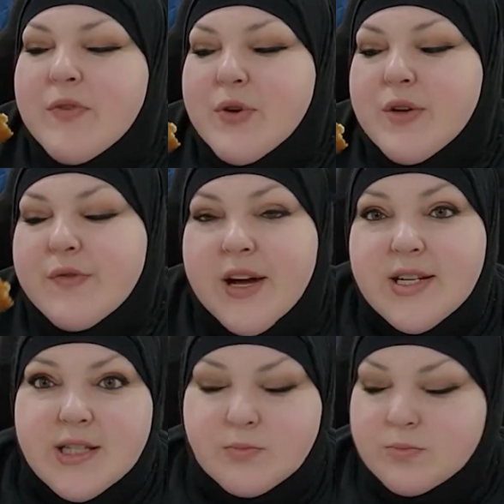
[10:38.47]
If you can find
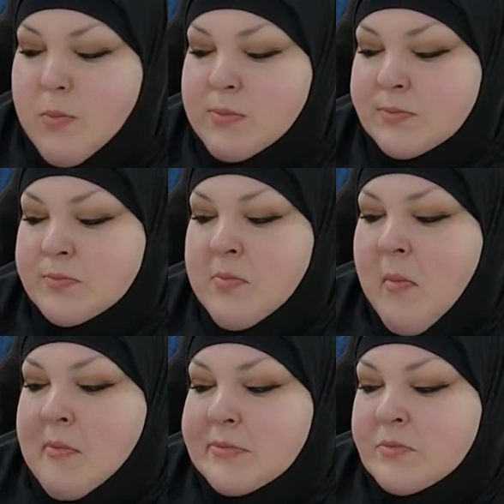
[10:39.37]
it.
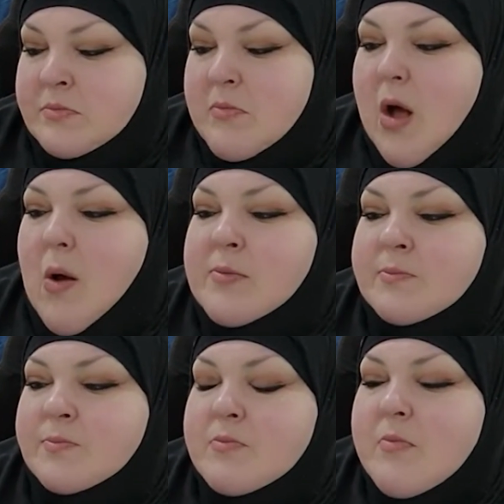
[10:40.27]
Oh,
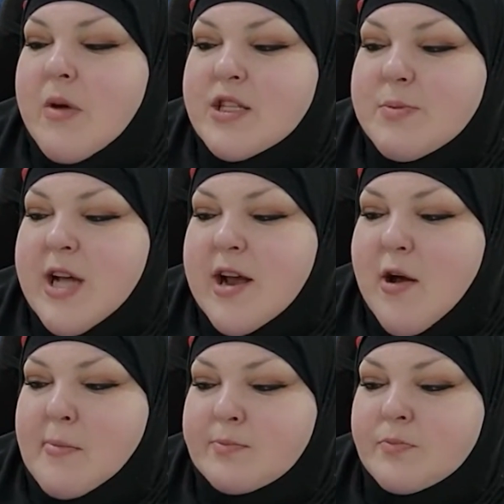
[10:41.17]
it has potato.